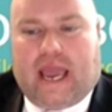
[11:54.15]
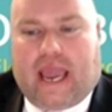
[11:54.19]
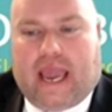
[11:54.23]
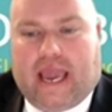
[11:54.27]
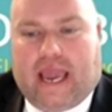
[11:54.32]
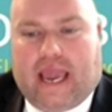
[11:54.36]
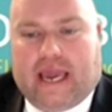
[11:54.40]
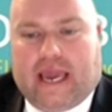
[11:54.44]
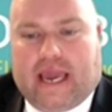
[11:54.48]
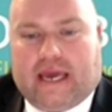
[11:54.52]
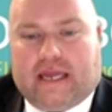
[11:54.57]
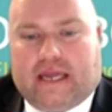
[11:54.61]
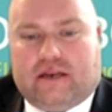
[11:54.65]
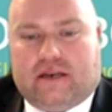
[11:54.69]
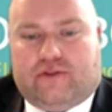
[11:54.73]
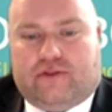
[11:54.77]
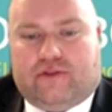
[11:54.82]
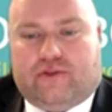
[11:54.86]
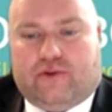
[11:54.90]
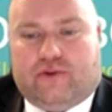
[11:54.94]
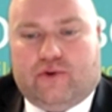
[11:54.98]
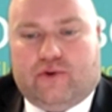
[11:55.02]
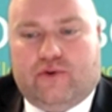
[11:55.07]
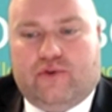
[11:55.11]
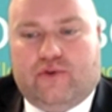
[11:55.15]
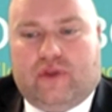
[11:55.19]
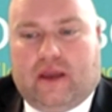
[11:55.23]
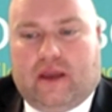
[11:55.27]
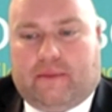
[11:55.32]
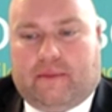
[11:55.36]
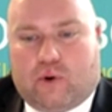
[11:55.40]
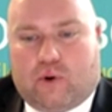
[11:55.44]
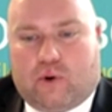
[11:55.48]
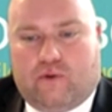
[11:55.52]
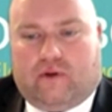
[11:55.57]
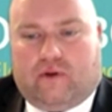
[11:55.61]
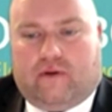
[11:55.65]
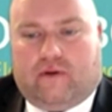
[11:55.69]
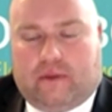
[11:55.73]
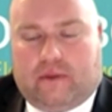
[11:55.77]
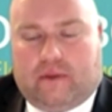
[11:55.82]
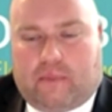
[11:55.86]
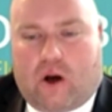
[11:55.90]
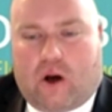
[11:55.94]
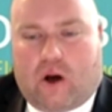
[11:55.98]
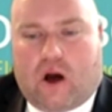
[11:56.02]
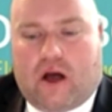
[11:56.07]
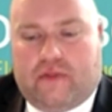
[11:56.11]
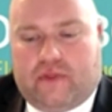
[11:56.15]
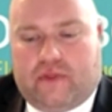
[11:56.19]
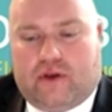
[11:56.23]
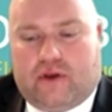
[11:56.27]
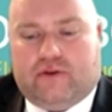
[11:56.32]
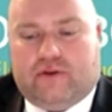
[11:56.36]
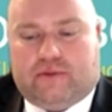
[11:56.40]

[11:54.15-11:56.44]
and through the approval of the bond,